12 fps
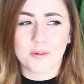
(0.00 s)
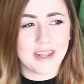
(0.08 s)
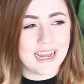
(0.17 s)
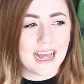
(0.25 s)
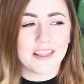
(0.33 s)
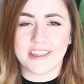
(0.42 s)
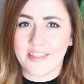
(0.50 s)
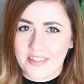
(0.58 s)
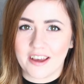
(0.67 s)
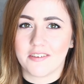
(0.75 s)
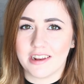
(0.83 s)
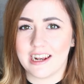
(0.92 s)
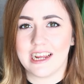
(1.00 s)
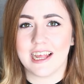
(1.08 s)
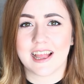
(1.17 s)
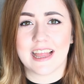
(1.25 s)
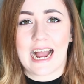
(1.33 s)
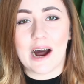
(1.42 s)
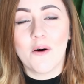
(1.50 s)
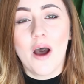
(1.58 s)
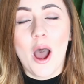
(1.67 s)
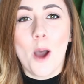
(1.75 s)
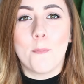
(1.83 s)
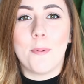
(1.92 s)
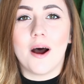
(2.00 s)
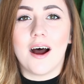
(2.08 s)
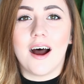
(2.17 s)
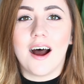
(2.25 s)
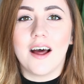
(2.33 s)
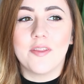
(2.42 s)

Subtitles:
Well, it actually definitely is now, but